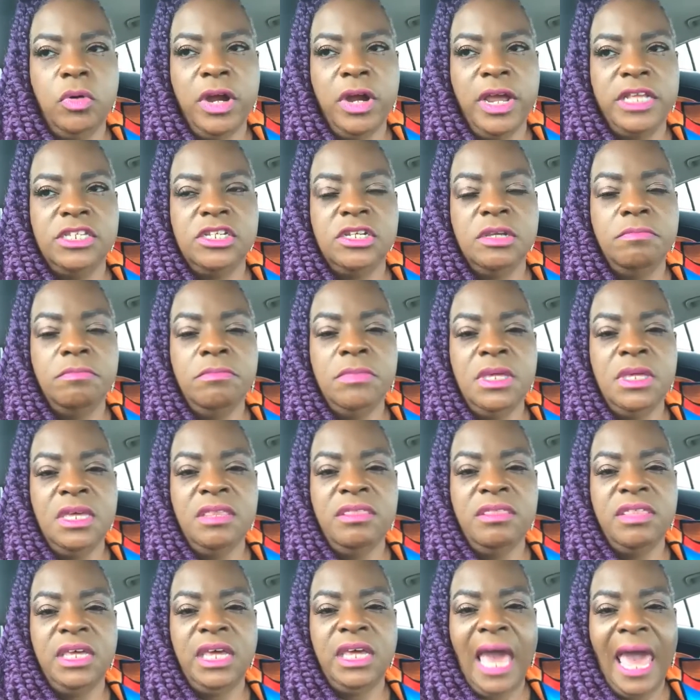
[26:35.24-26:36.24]
And to me,
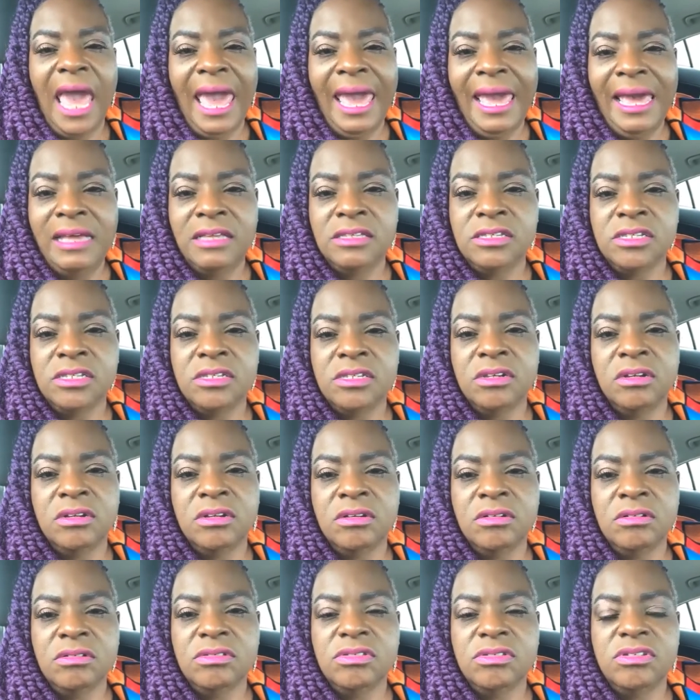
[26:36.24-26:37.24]
the
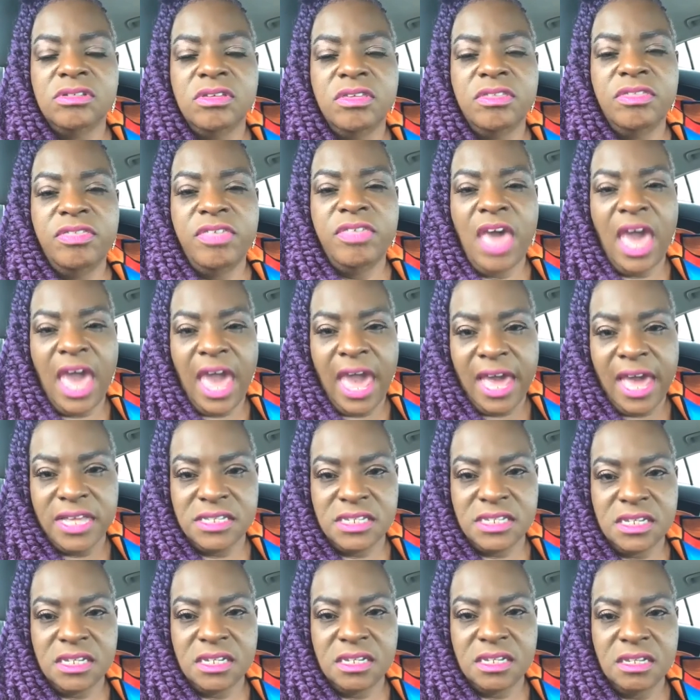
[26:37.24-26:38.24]
answer to that
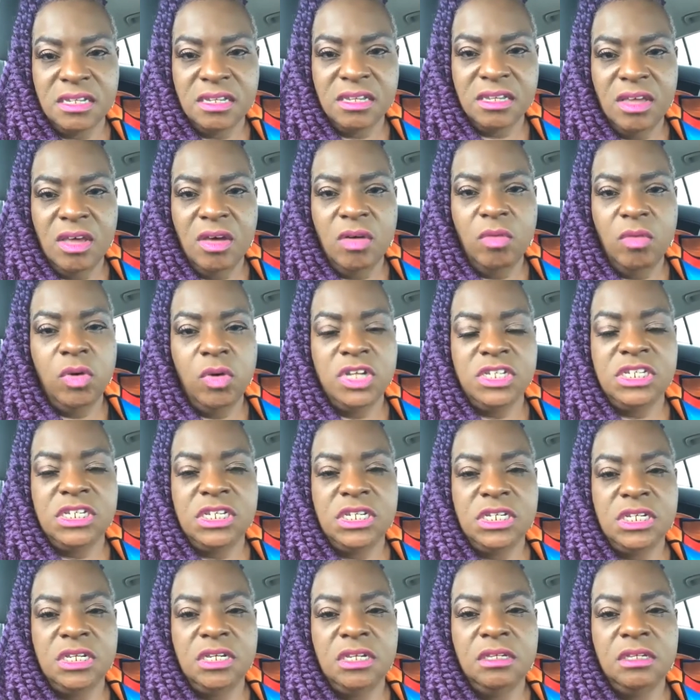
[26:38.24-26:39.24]
was
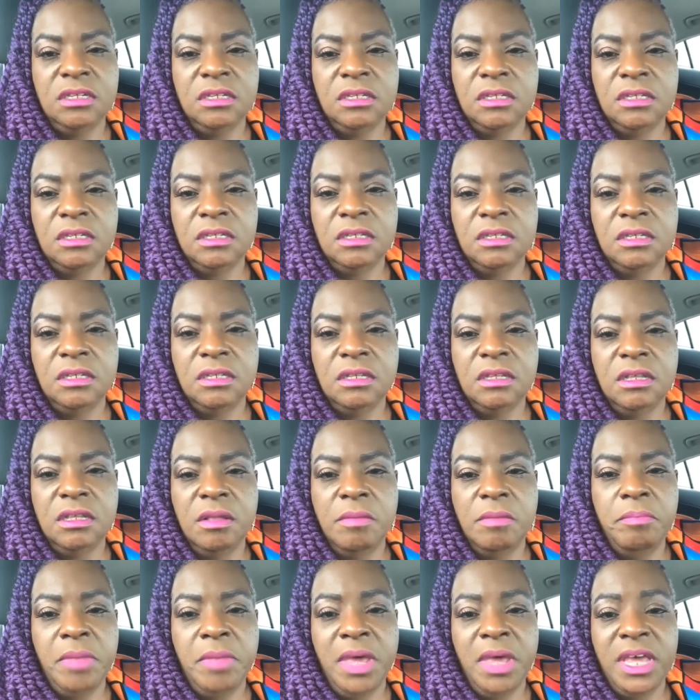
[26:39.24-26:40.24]
to
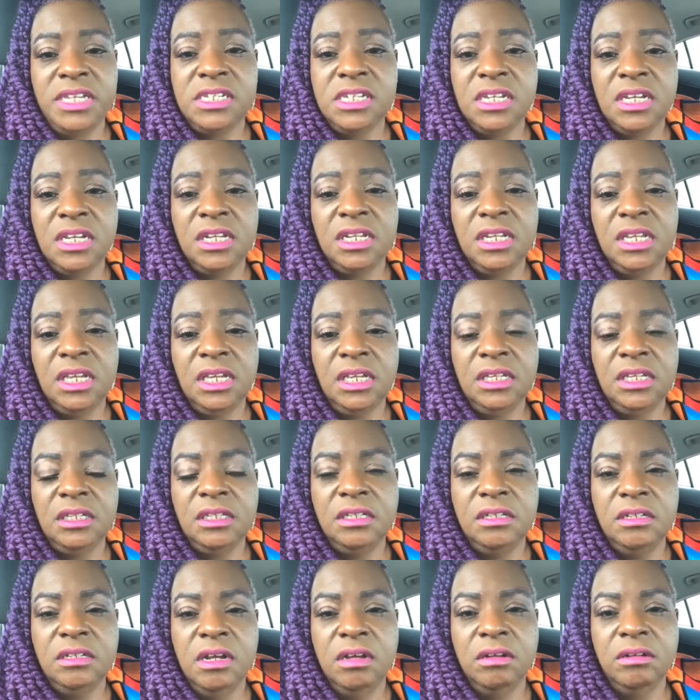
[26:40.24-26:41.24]
basically,
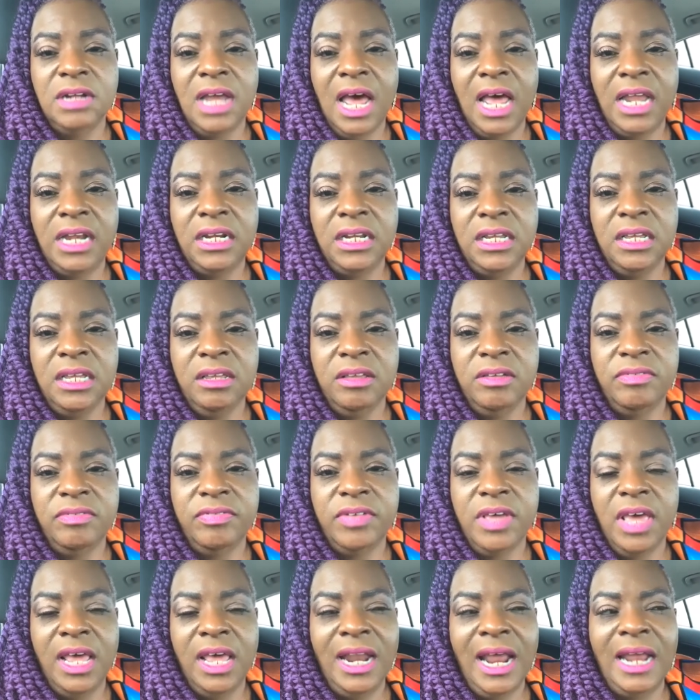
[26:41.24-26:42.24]
you know, not live.
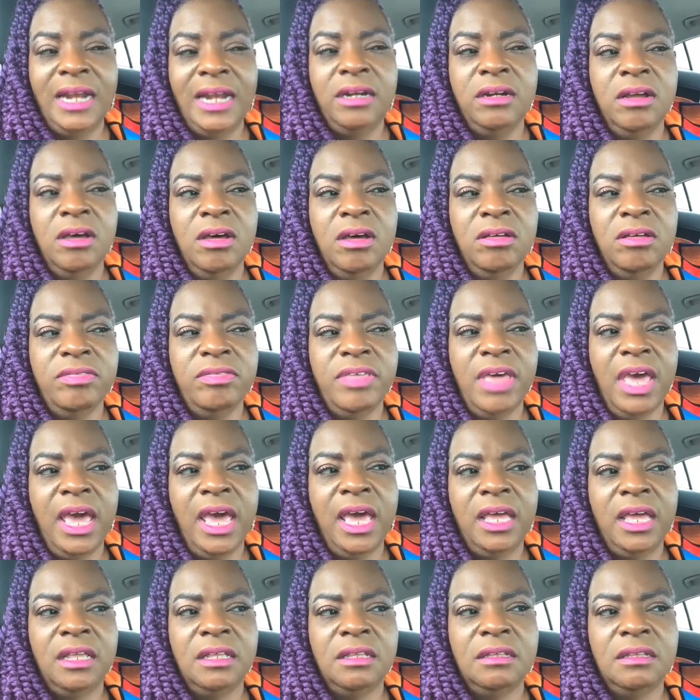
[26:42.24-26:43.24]
And I know
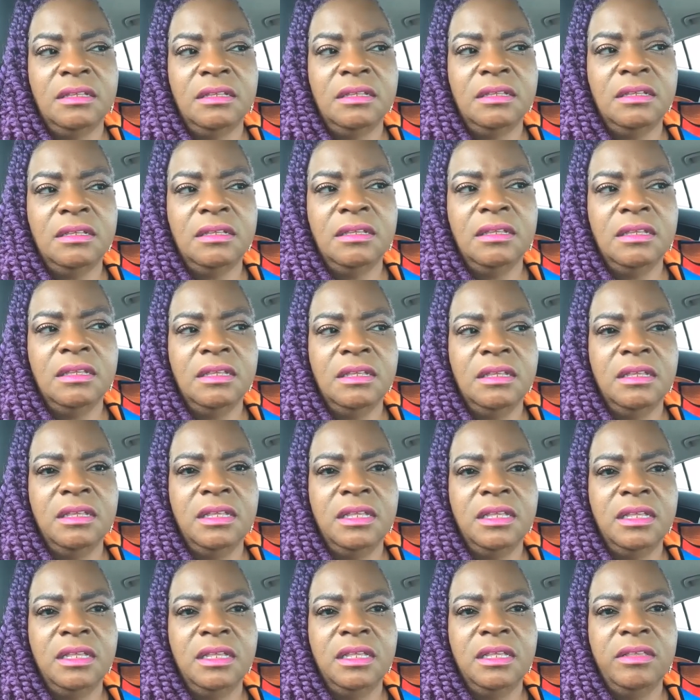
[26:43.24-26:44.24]
that
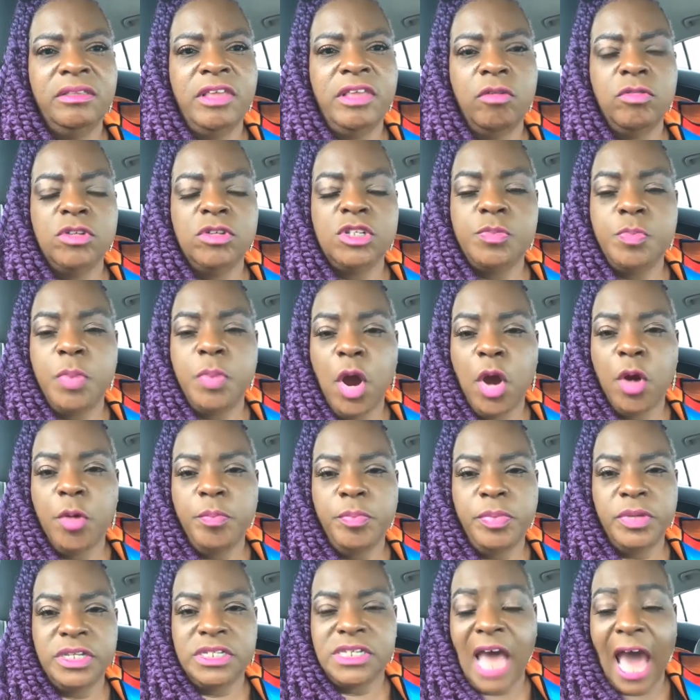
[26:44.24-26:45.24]
there was
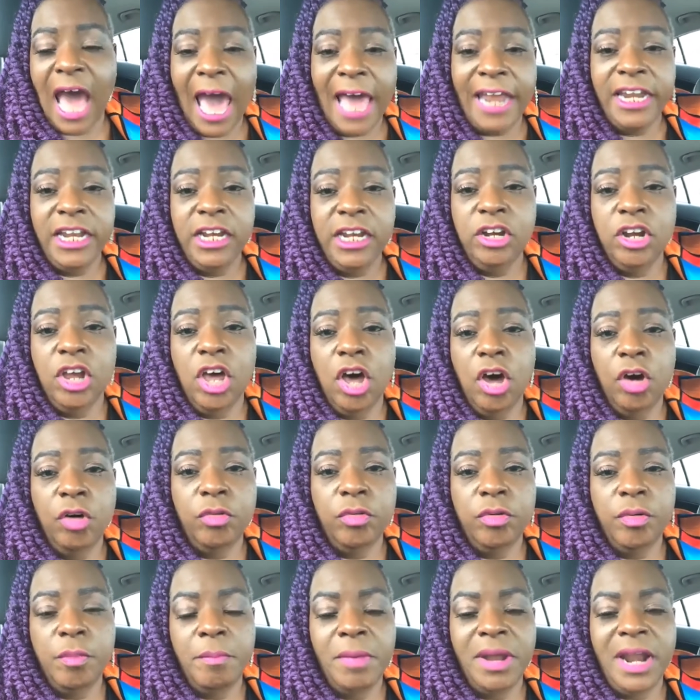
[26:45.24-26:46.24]
purpose. I didn't know,
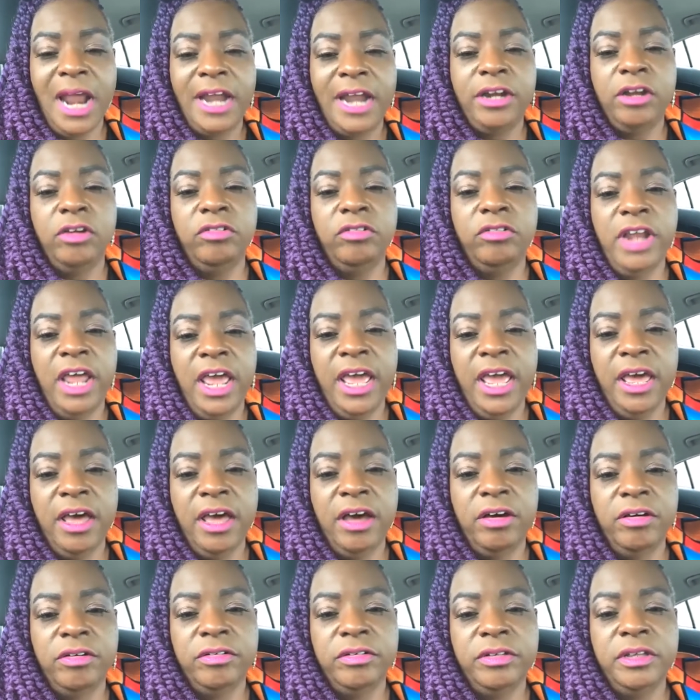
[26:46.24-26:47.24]
but I know
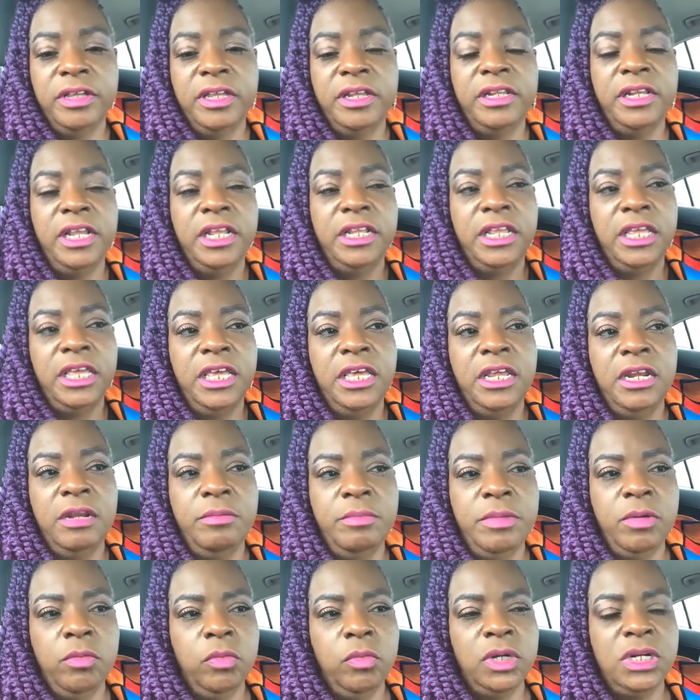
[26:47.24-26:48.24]
now that the
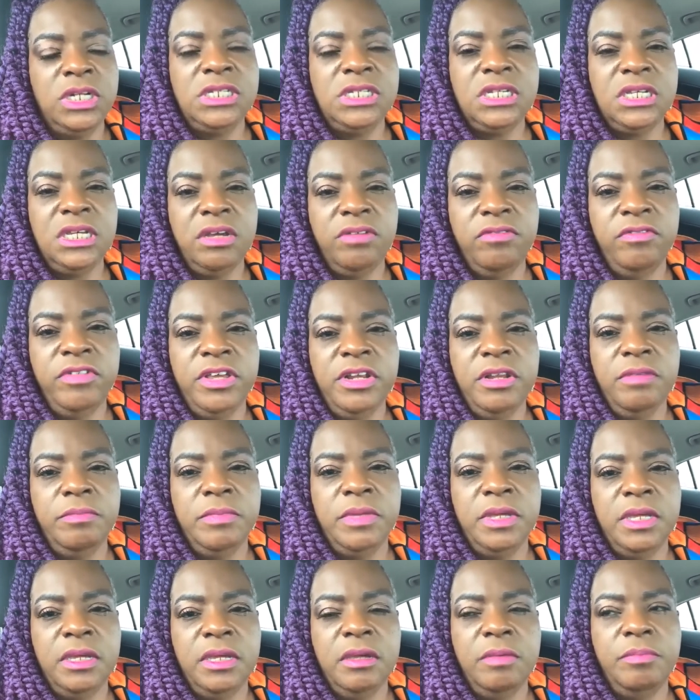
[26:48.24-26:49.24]
enemy wanted to get rid of
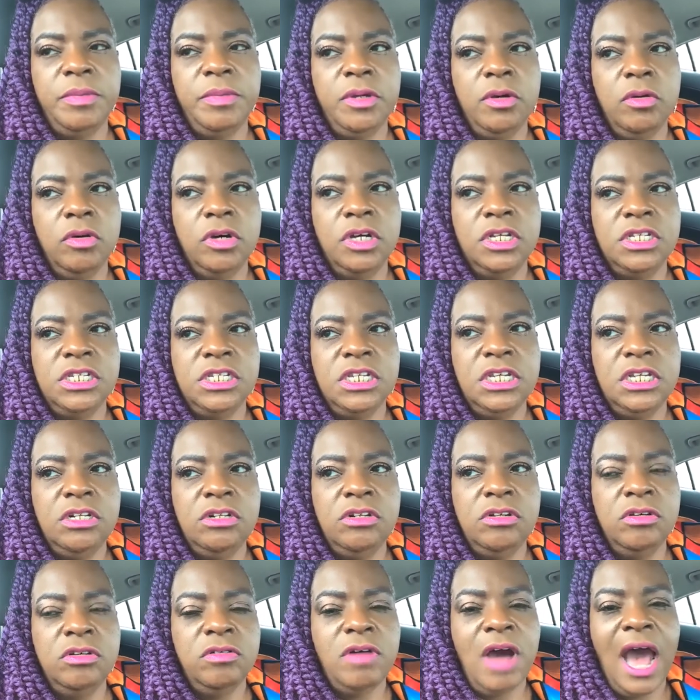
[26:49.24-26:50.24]
me because he
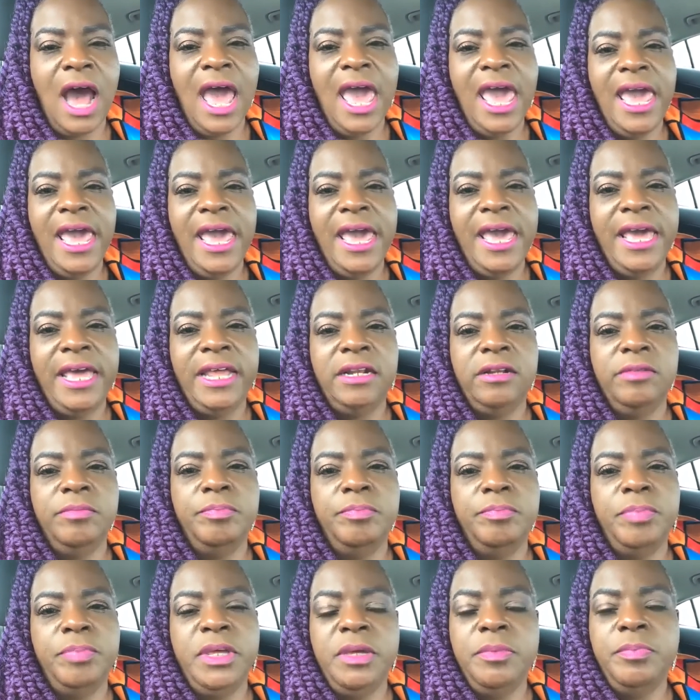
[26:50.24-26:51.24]
knew I had
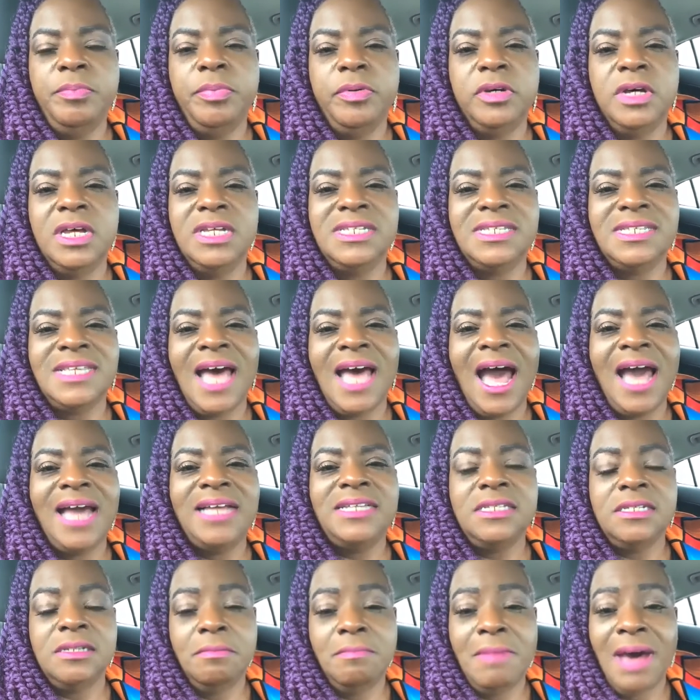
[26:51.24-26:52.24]
people
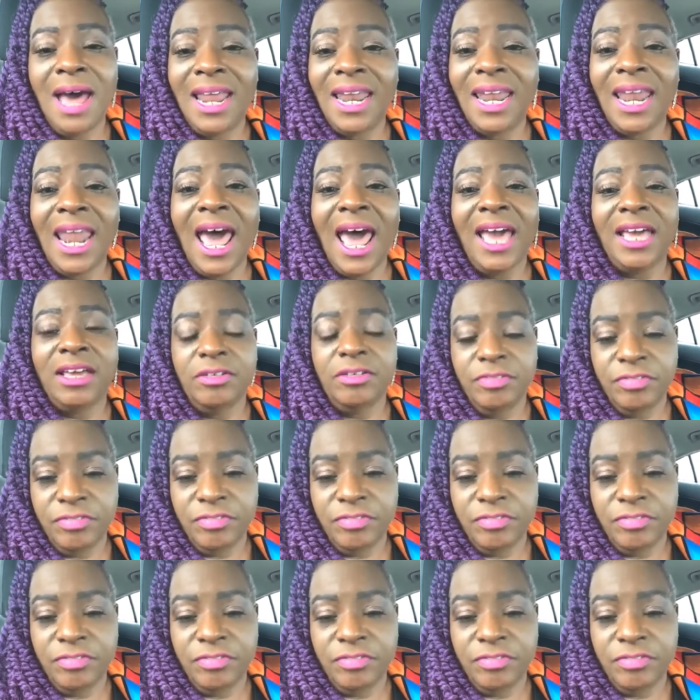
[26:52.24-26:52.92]
assigned to my life.